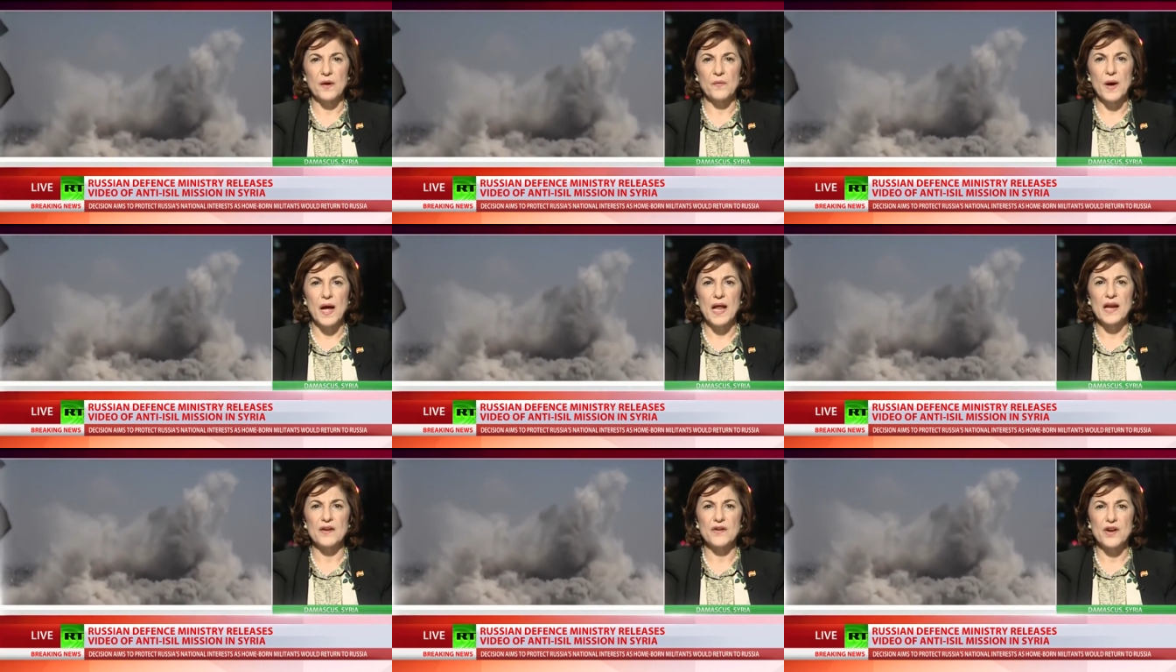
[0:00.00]

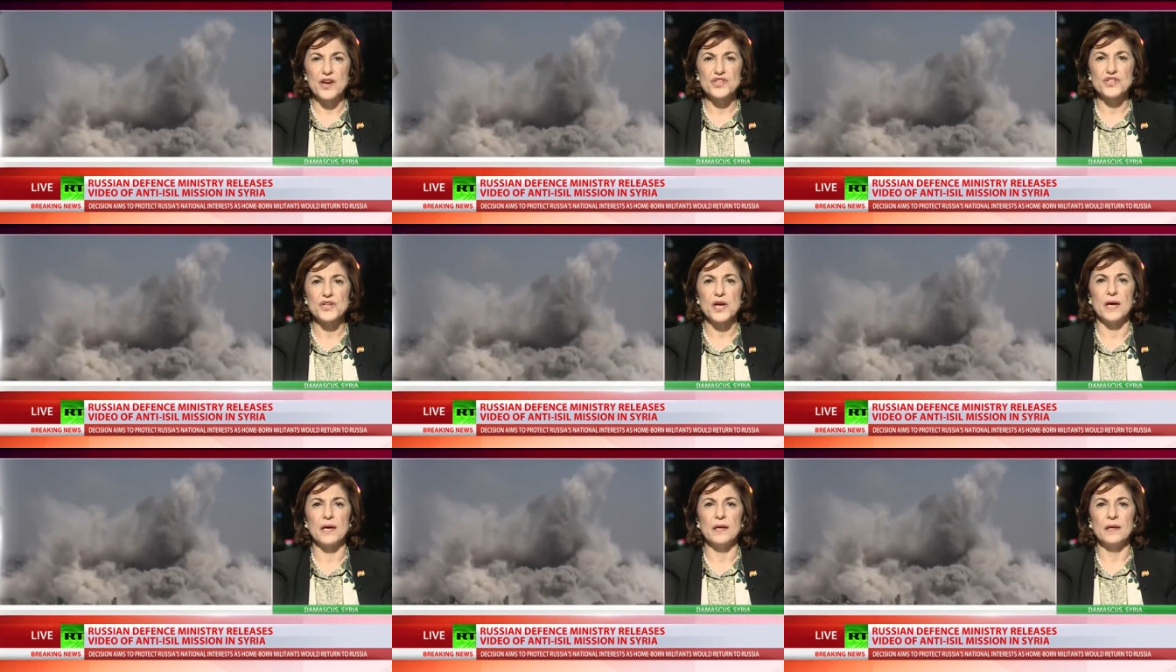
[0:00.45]
while
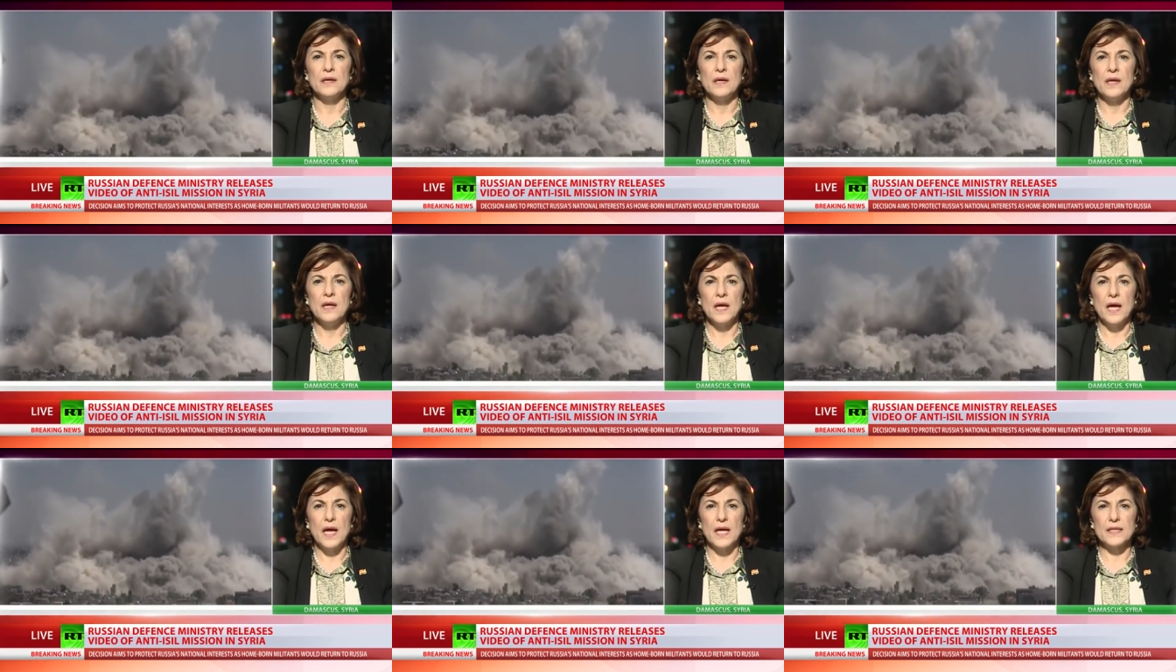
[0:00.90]
Russia
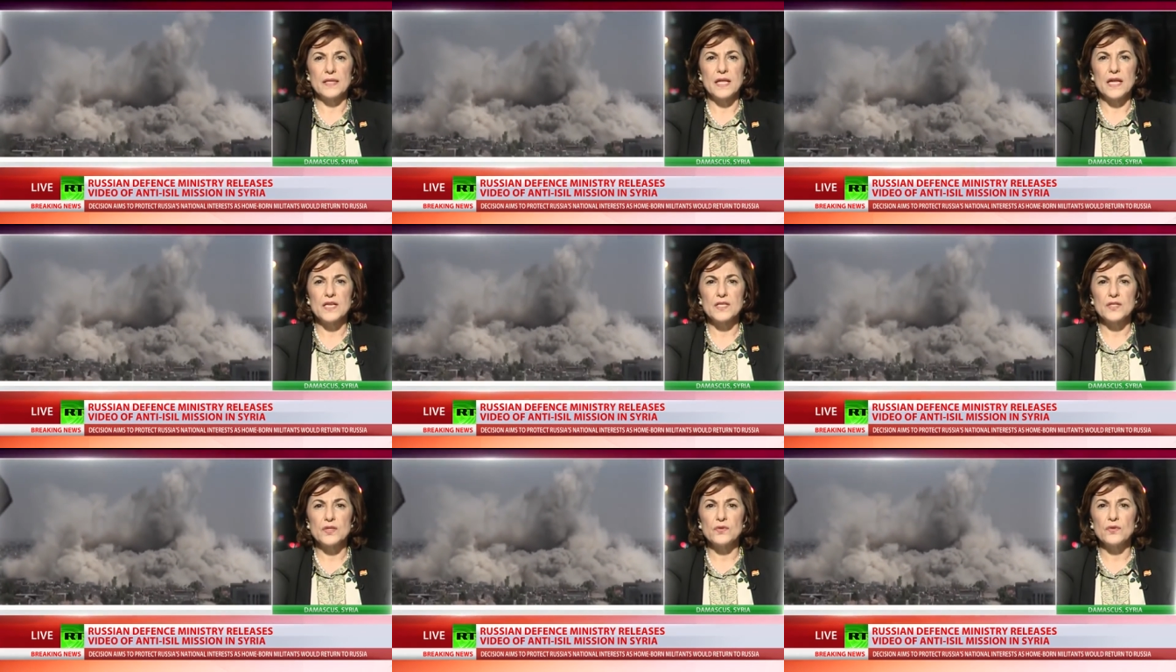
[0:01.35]

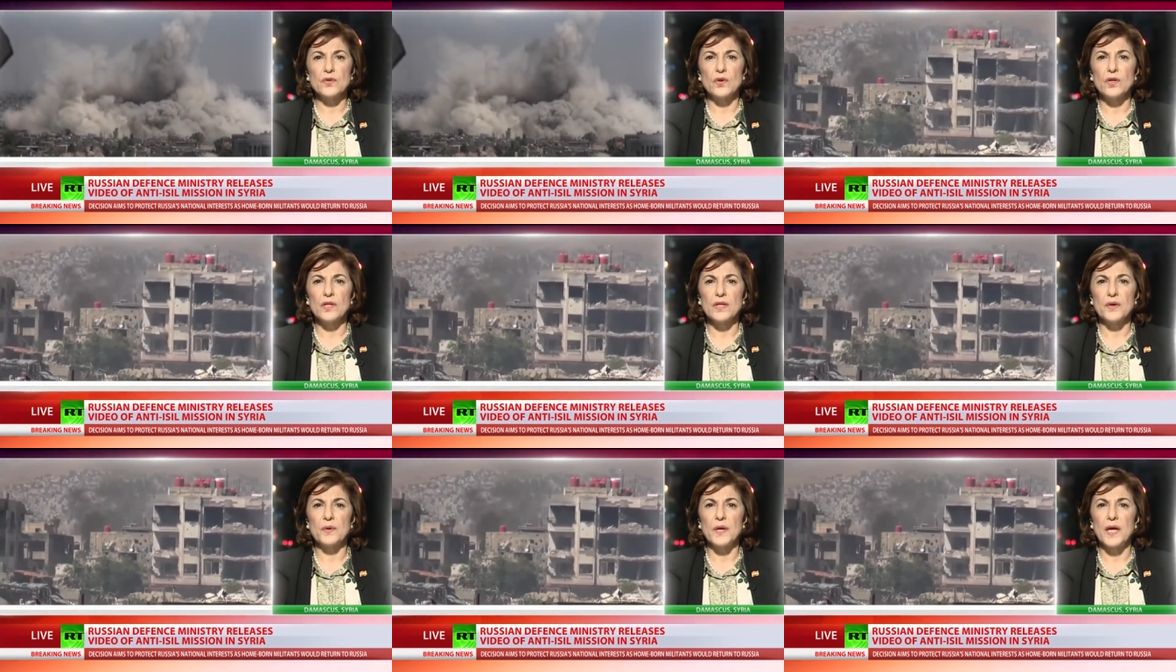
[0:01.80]
understood
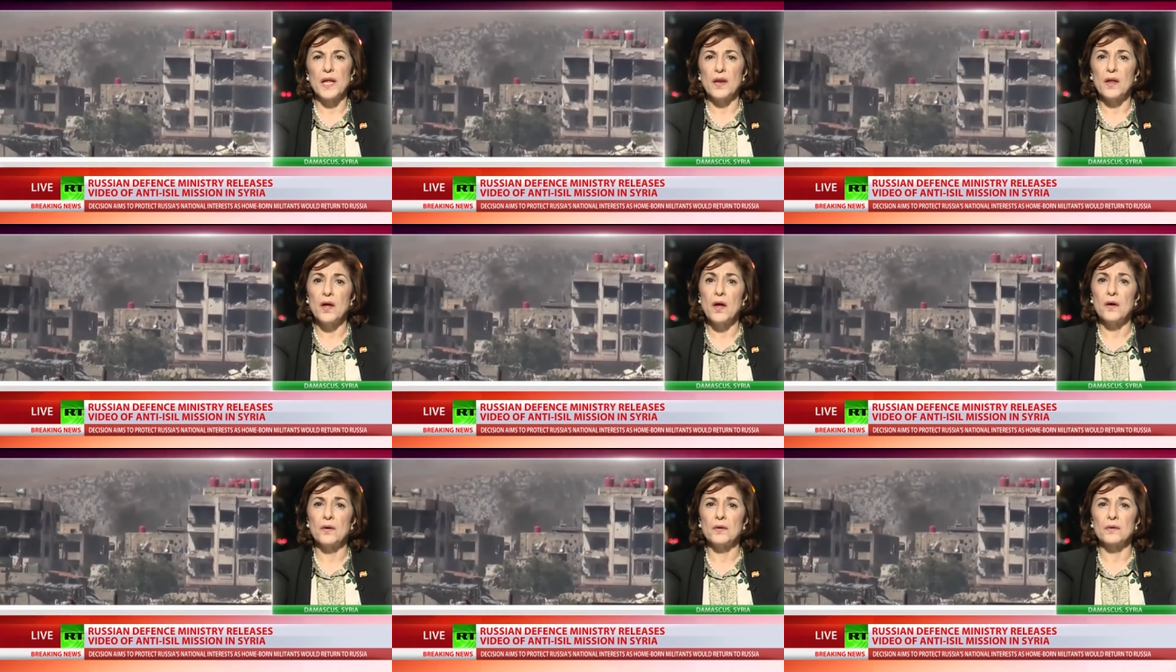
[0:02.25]
all the way
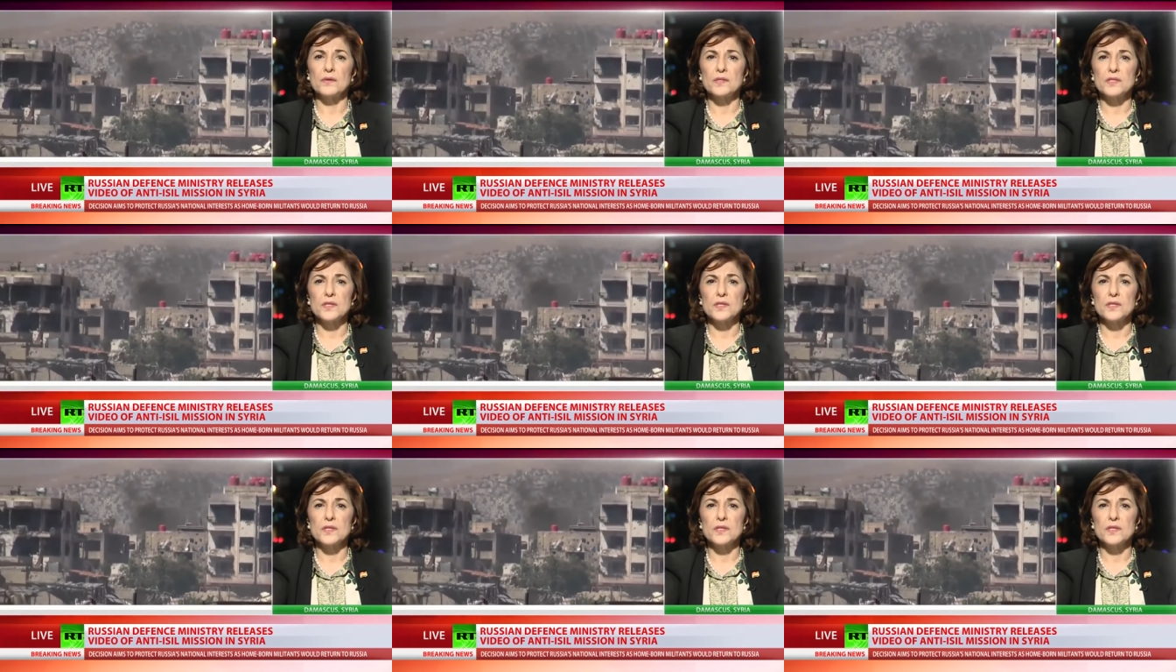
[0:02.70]
along.